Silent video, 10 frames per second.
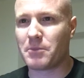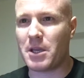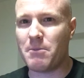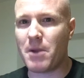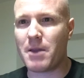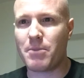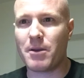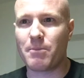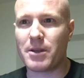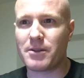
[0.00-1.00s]
he might be
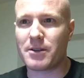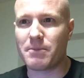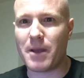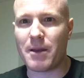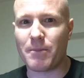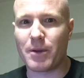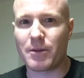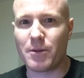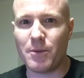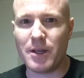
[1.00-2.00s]
a businessman,
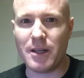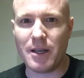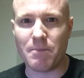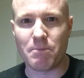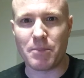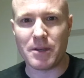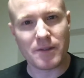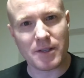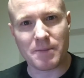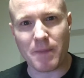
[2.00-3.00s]
but do we need a
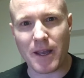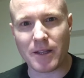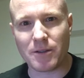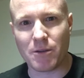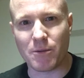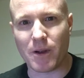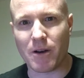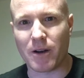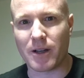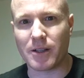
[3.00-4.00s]
businessman to run
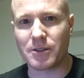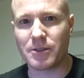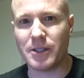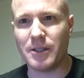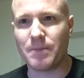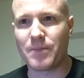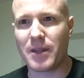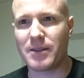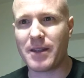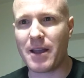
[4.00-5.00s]
our country?
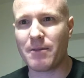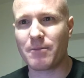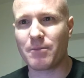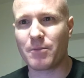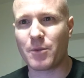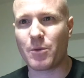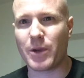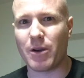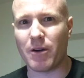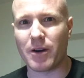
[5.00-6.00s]
Is that what
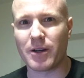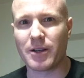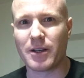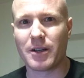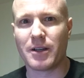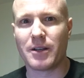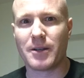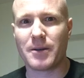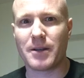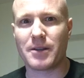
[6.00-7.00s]
we are?
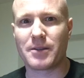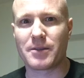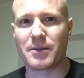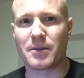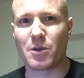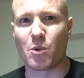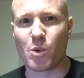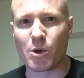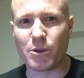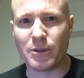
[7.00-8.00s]
Is the
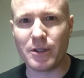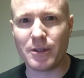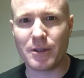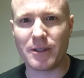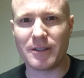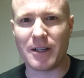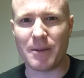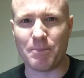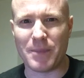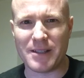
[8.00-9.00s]
world a
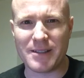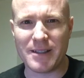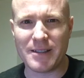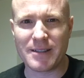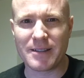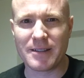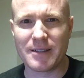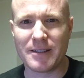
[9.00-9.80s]
business?